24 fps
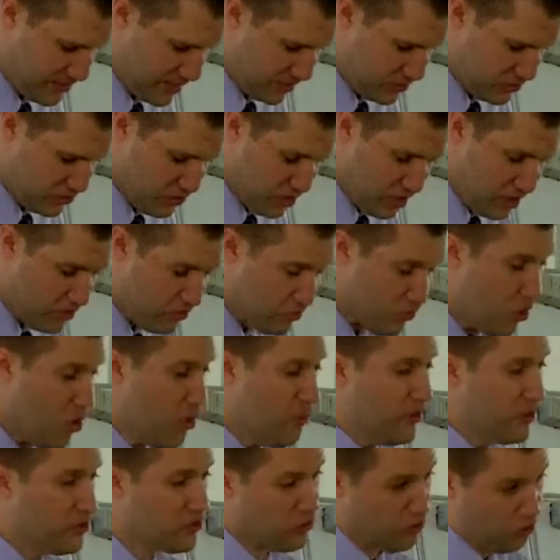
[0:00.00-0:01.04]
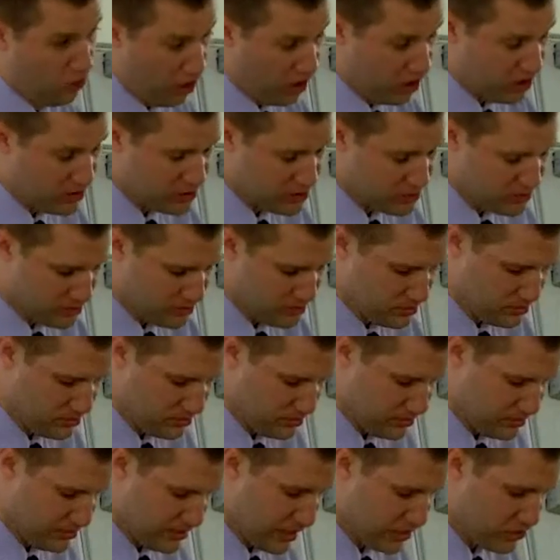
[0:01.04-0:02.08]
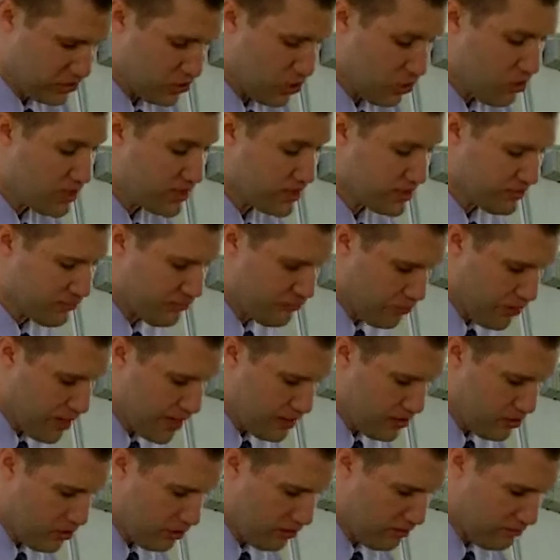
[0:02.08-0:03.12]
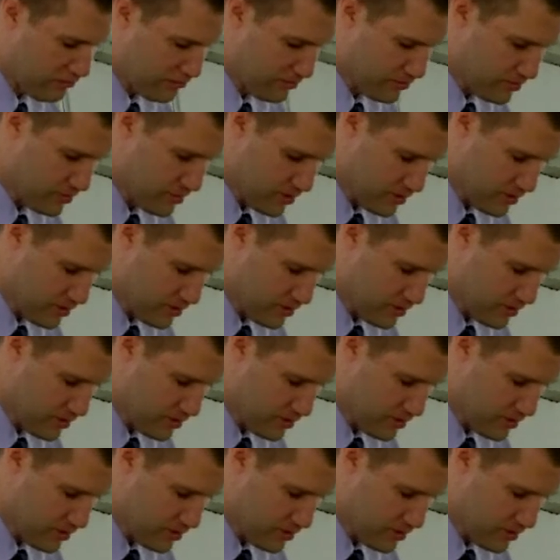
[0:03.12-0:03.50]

It's not a Roman cross. That's not what he's afraid of.